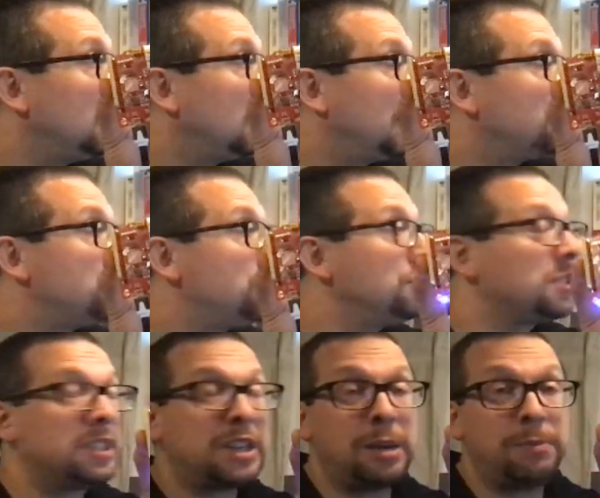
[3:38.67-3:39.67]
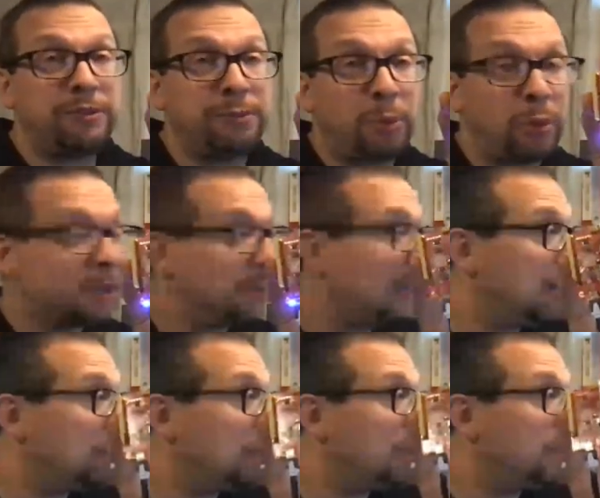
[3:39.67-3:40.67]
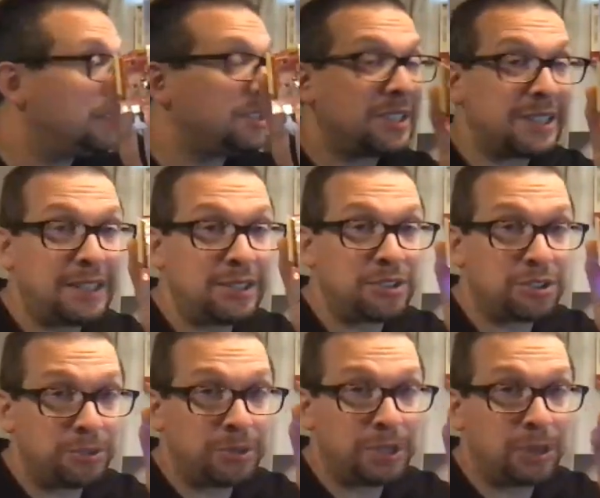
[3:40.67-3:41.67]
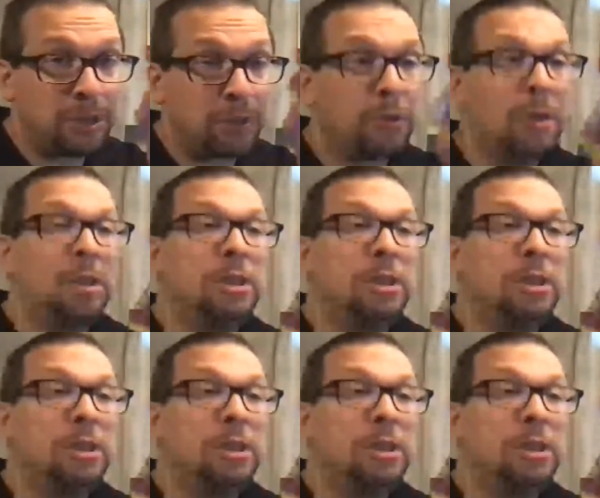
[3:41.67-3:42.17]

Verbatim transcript: I choose the type of board. Now the Seeed Studio